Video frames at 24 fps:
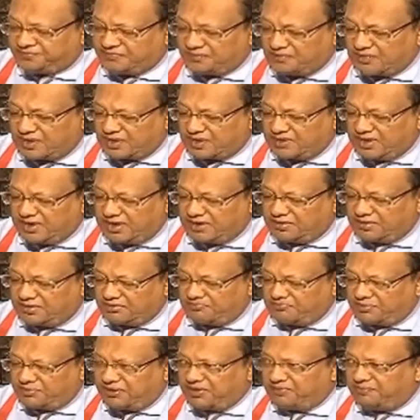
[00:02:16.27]
that
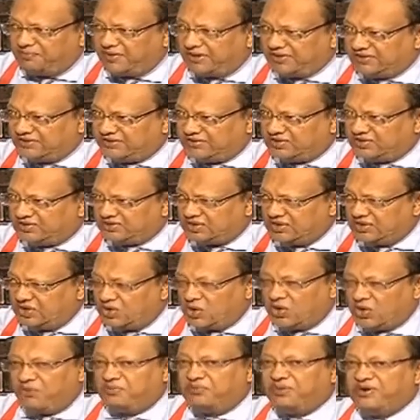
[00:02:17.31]
per passenger
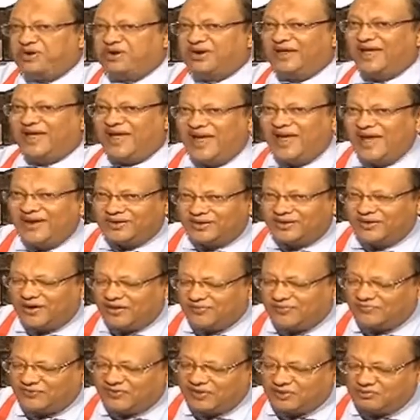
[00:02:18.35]
or per aircraft,